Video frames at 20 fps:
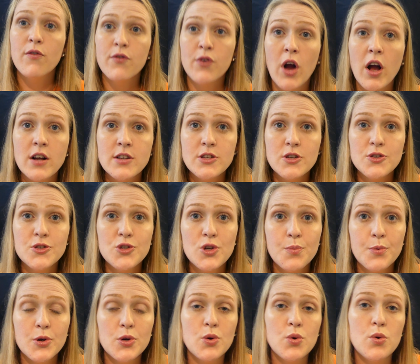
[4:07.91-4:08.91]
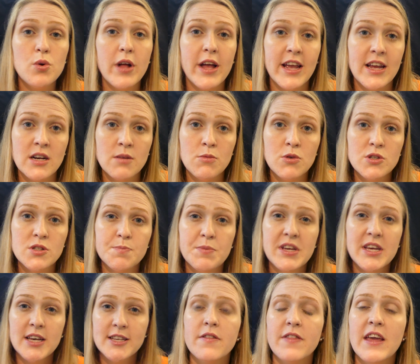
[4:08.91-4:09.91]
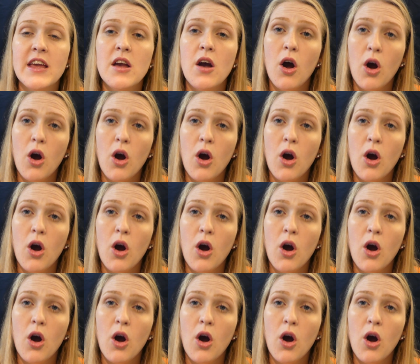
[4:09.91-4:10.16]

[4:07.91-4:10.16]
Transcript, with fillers: Frogs are super cool animals because they